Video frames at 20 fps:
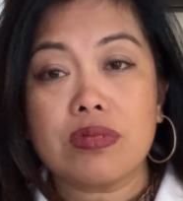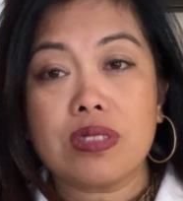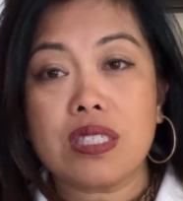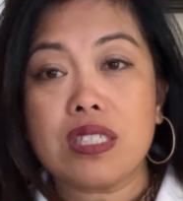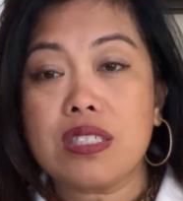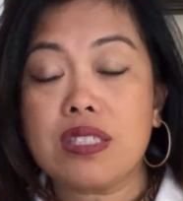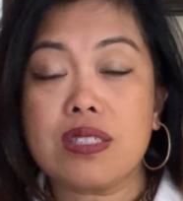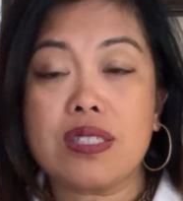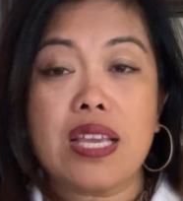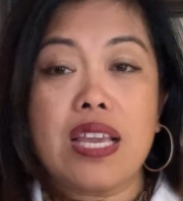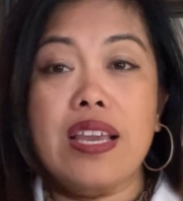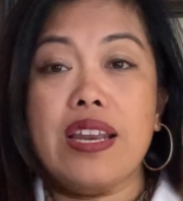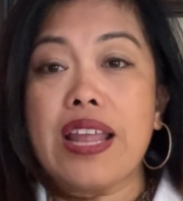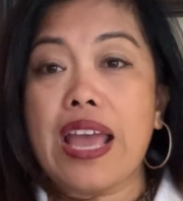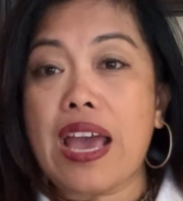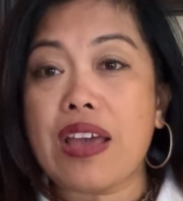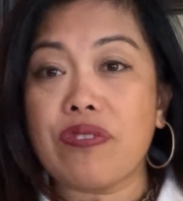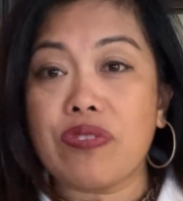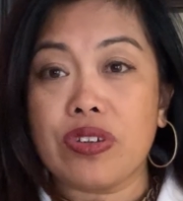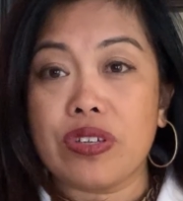Just take an
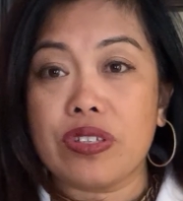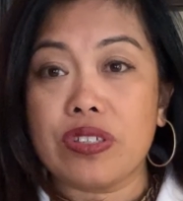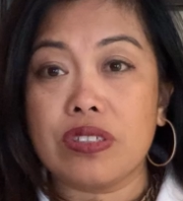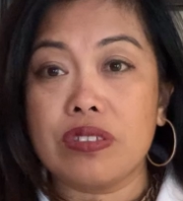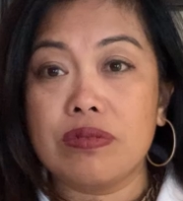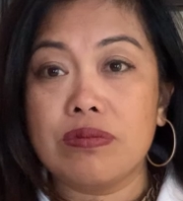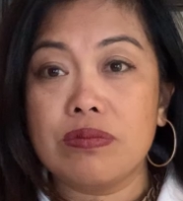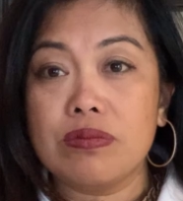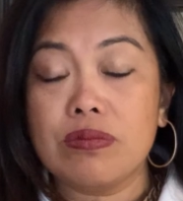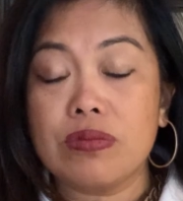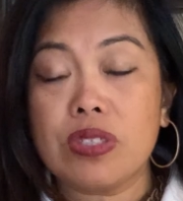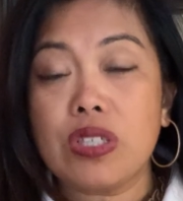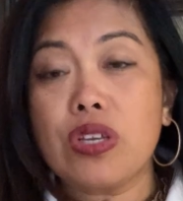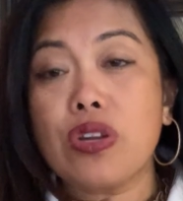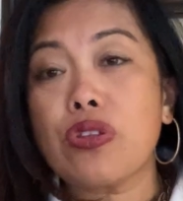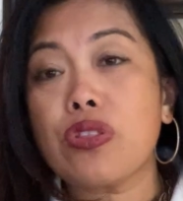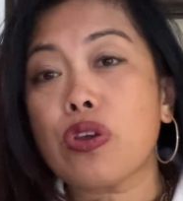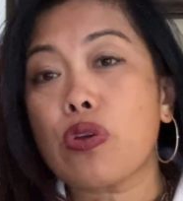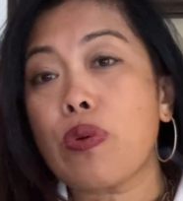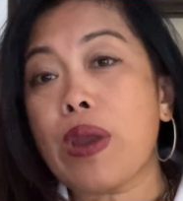Advil.
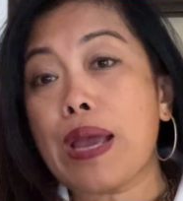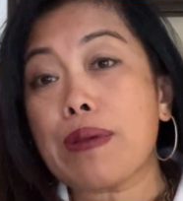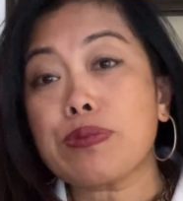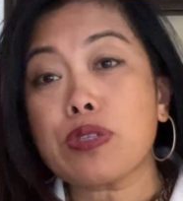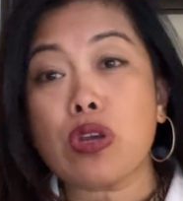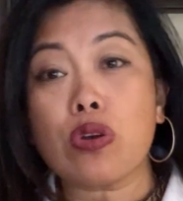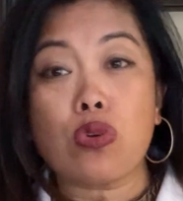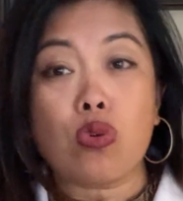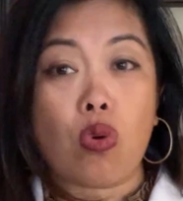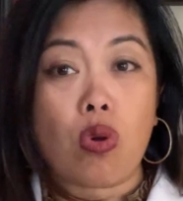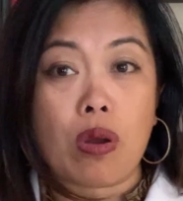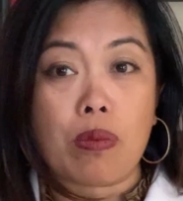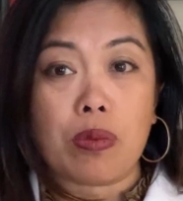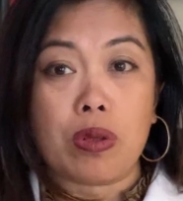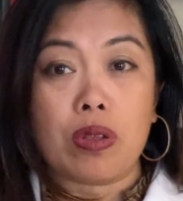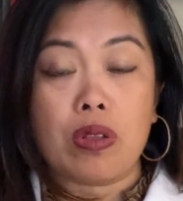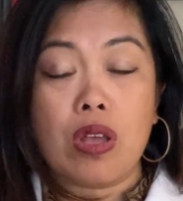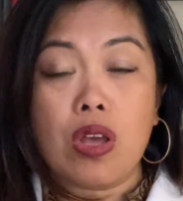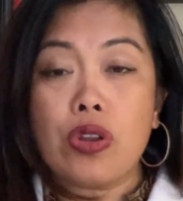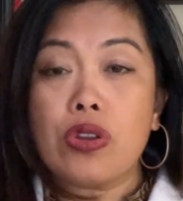The cramps are
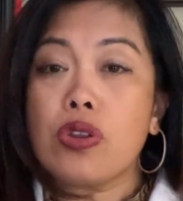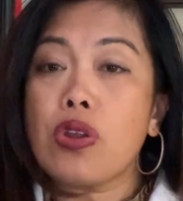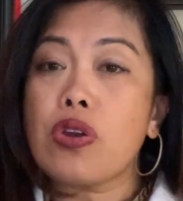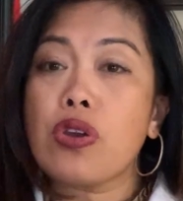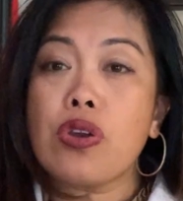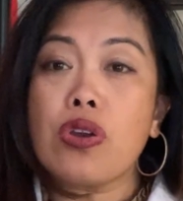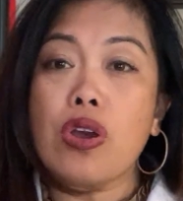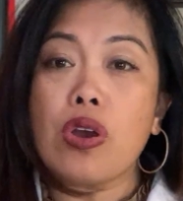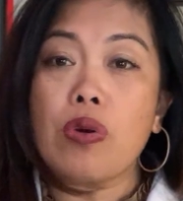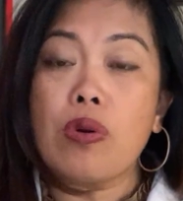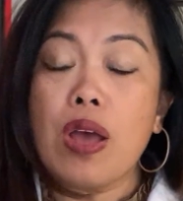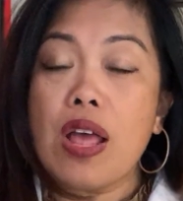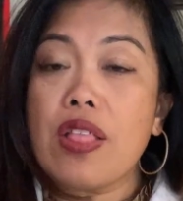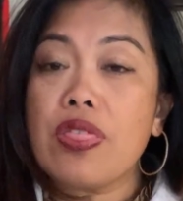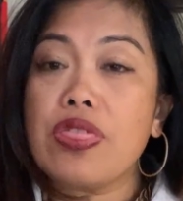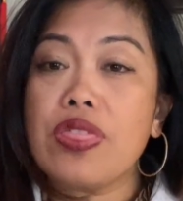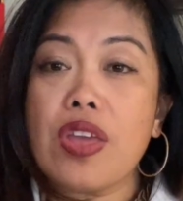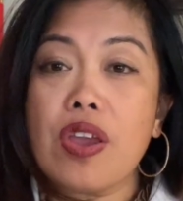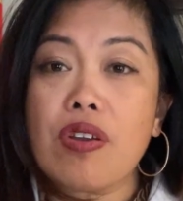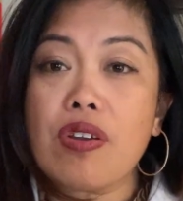normal. No, no, no.
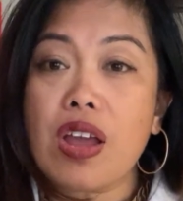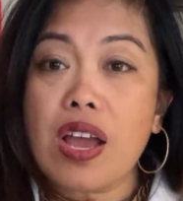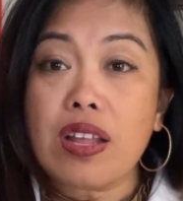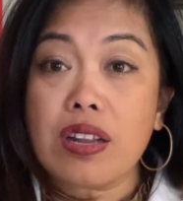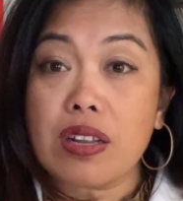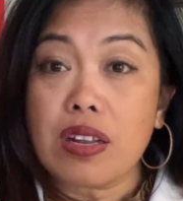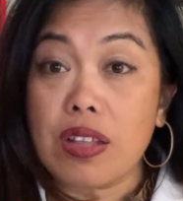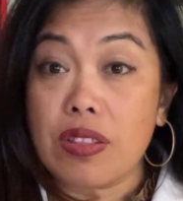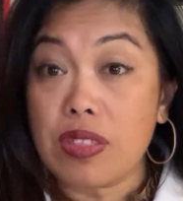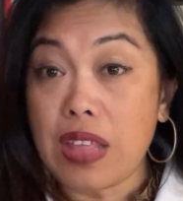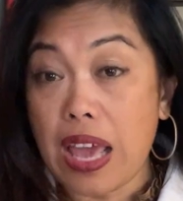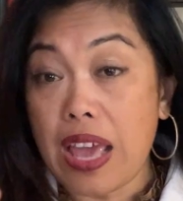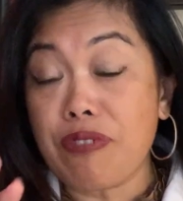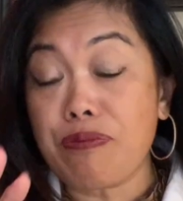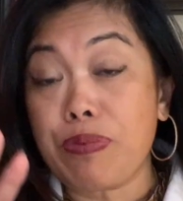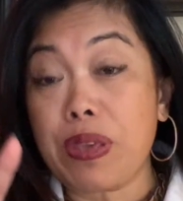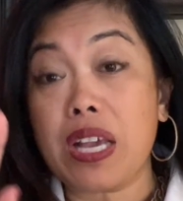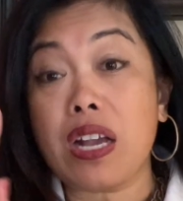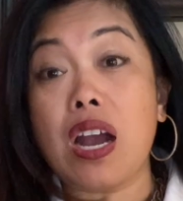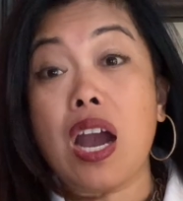They're not, they've
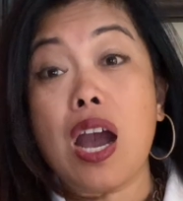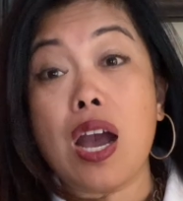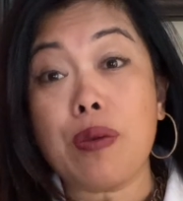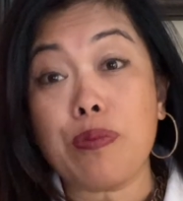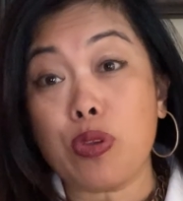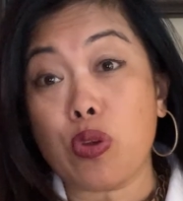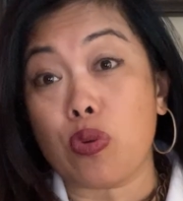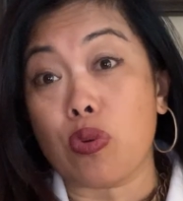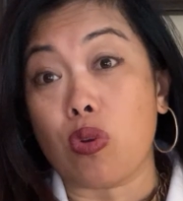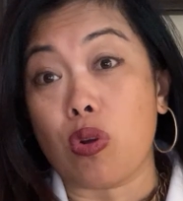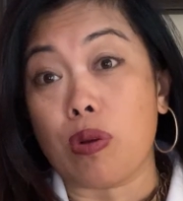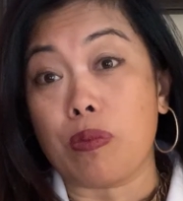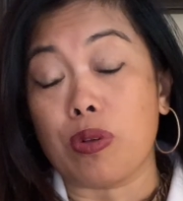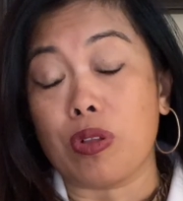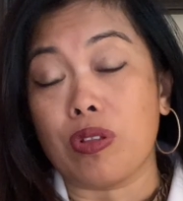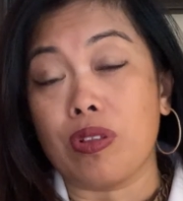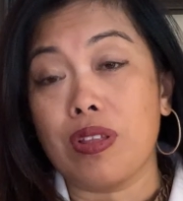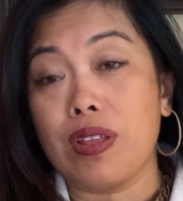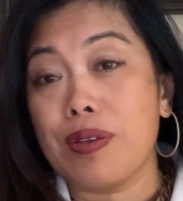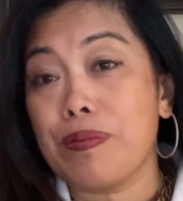become your
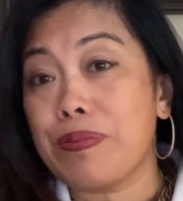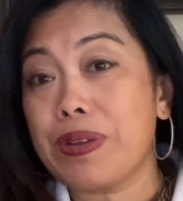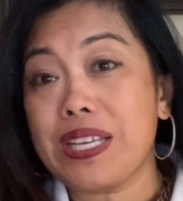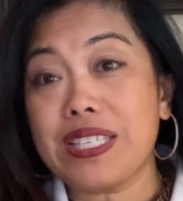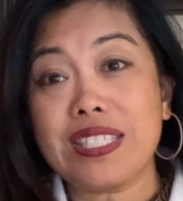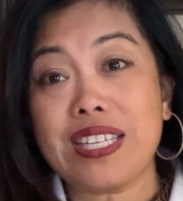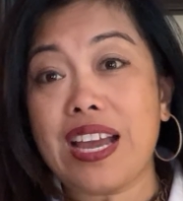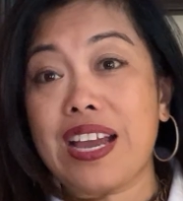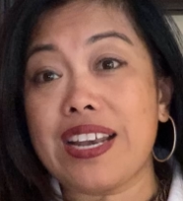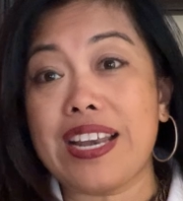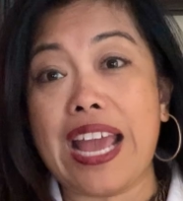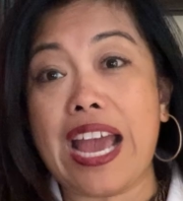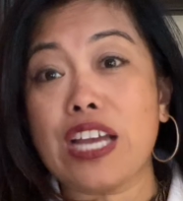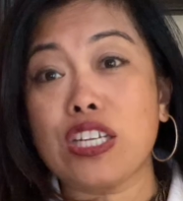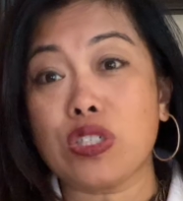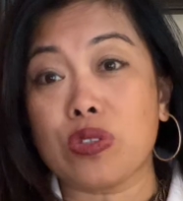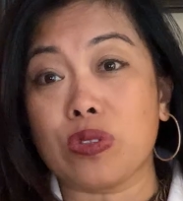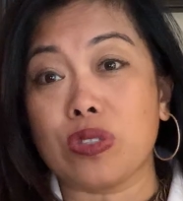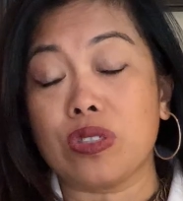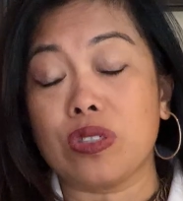normal, but it's not
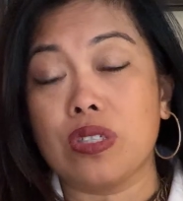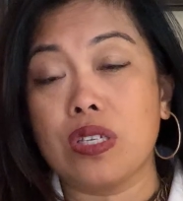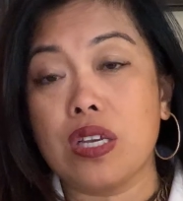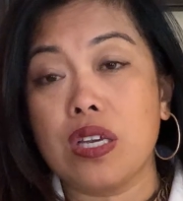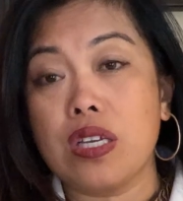natural.